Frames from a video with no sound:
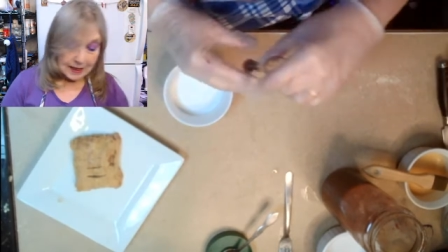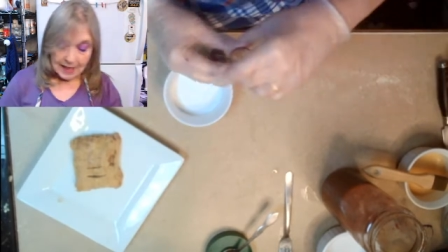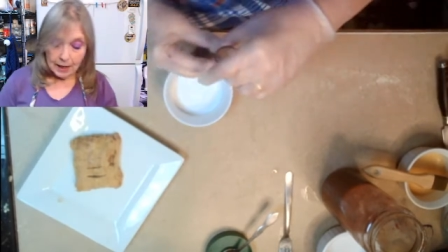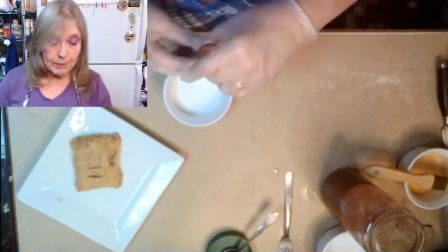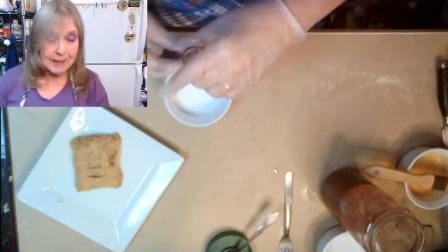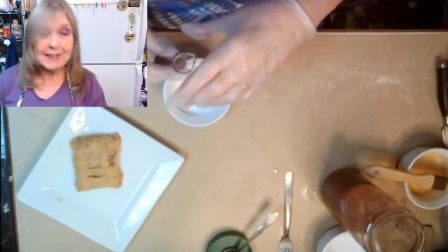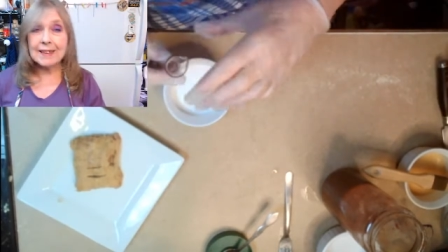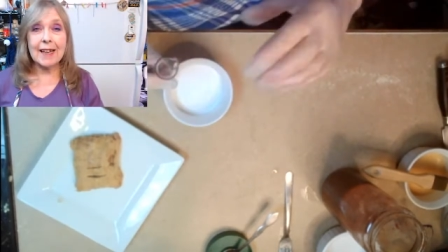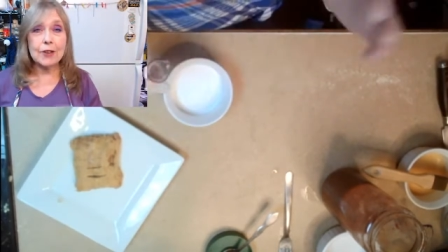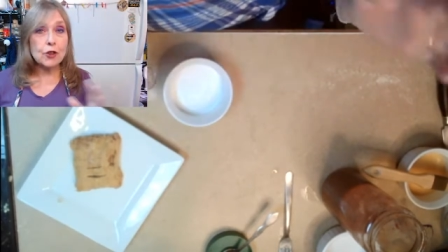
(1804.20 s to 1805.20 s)
right now
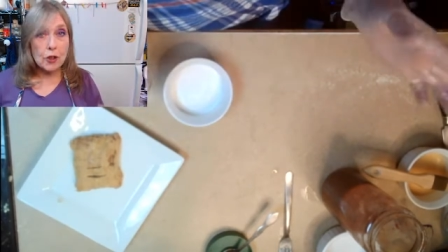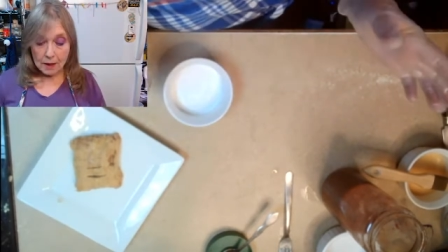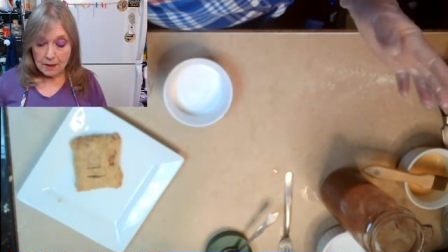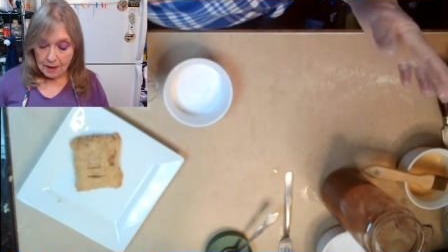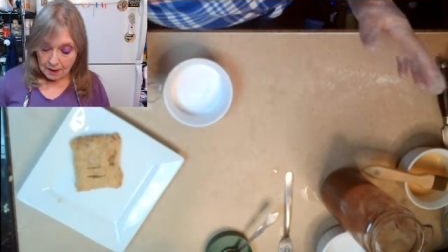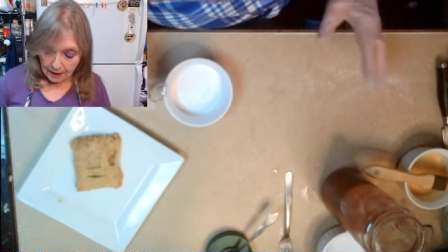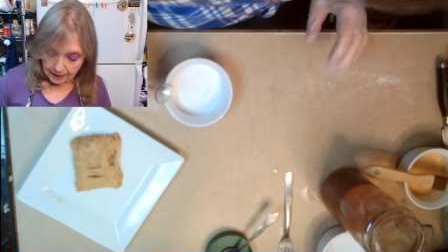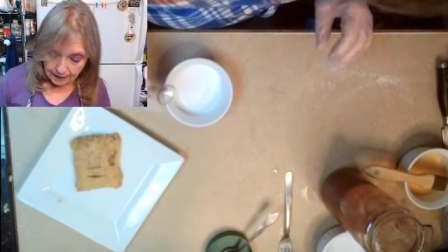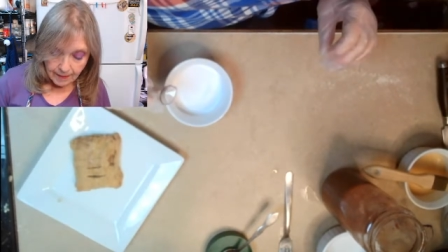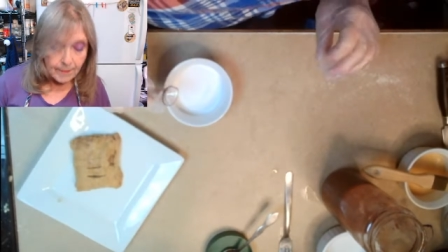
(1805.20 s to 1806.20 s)
because I just
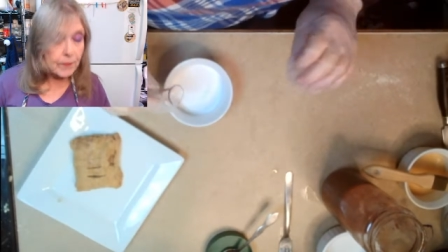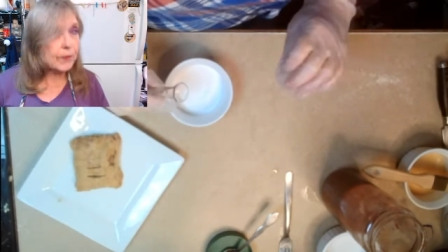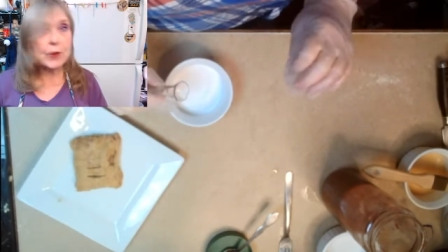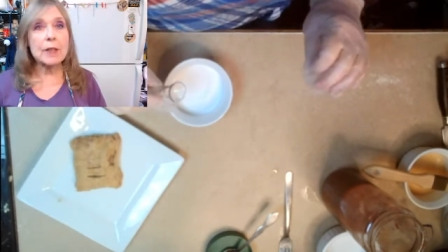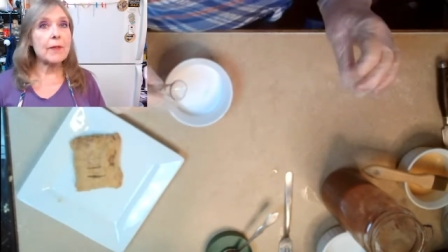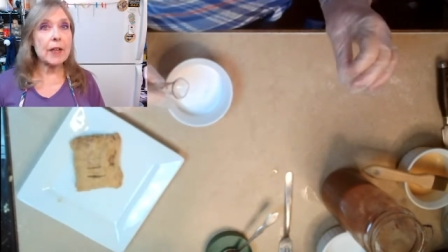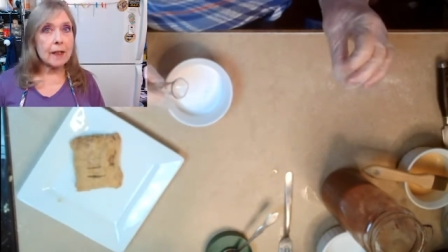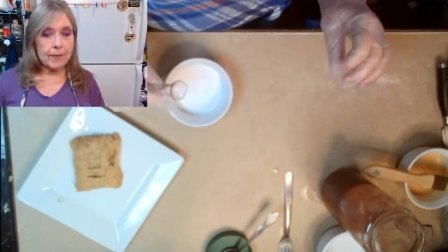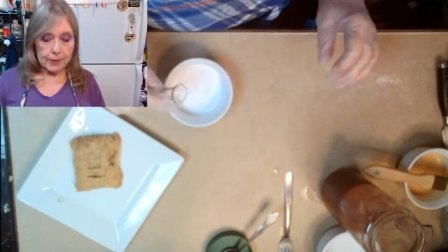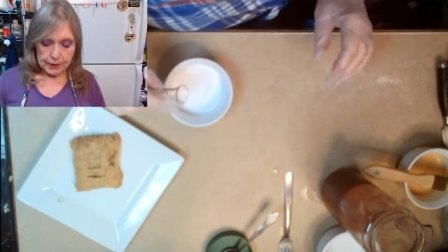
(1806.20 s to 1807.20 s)
got it for the
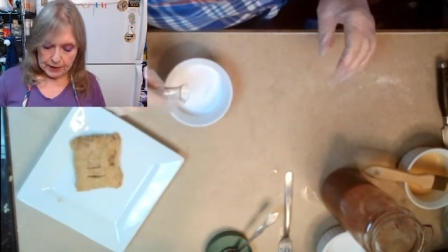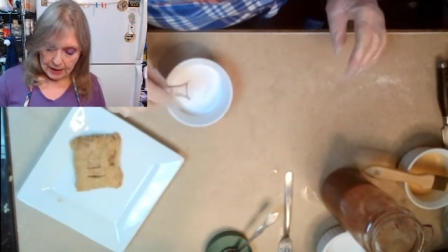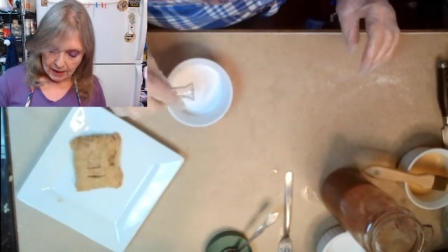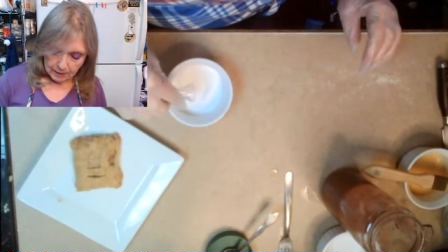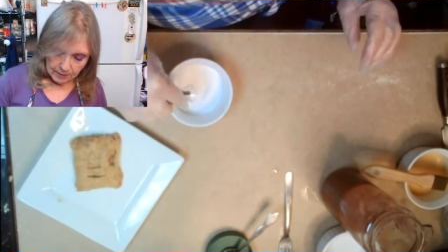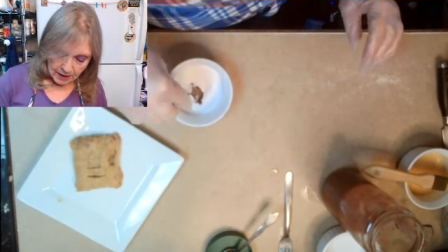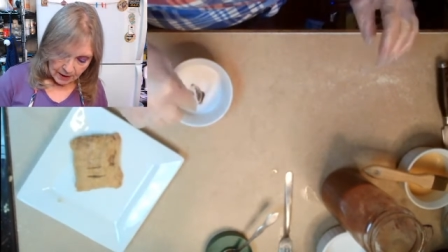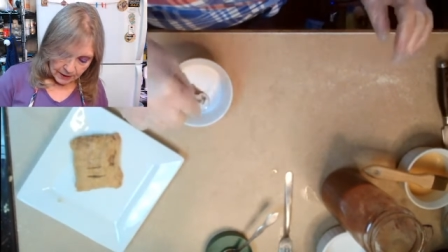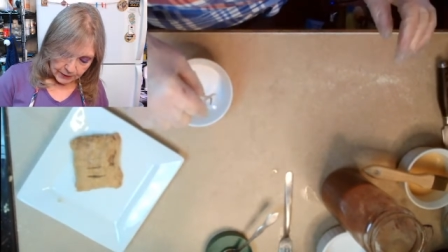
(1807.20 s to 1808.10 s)
very first time.